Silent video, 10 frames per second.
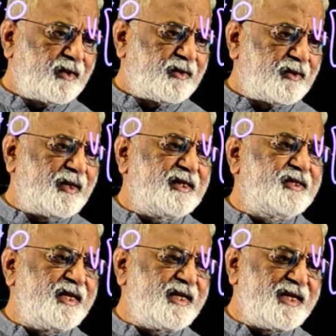So let's
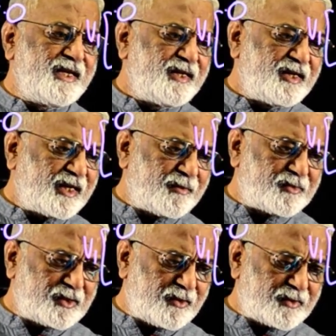say E
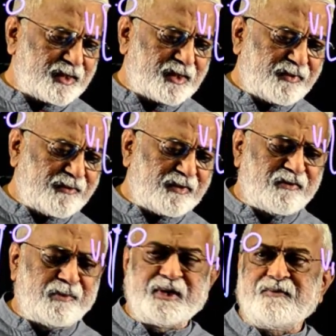comes out and V1
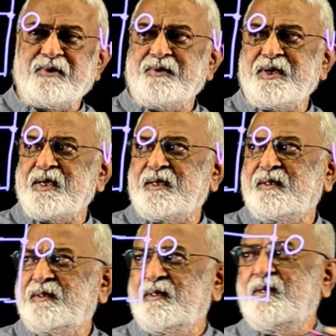will be equal to E.
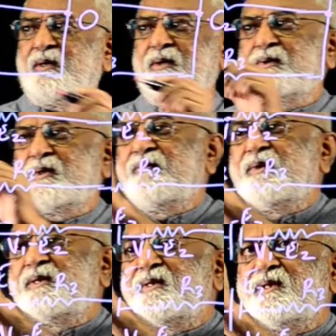So if
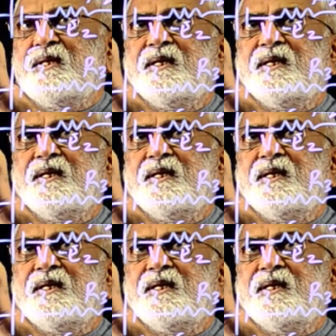this is E